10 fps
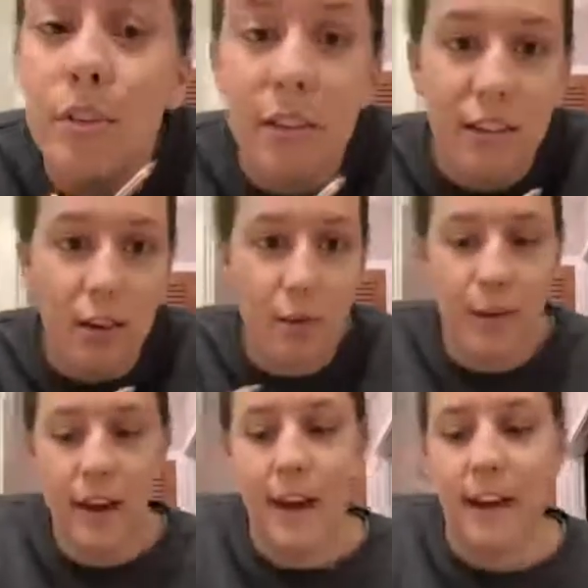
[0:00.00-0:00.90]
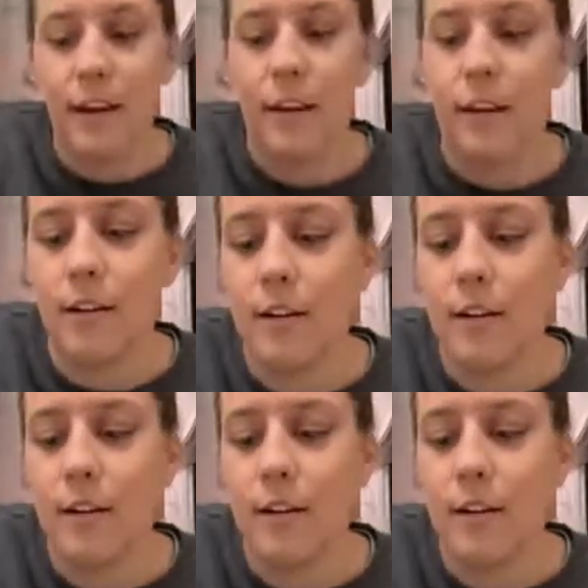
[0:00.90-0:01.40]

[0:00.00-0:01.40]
That's all we got here.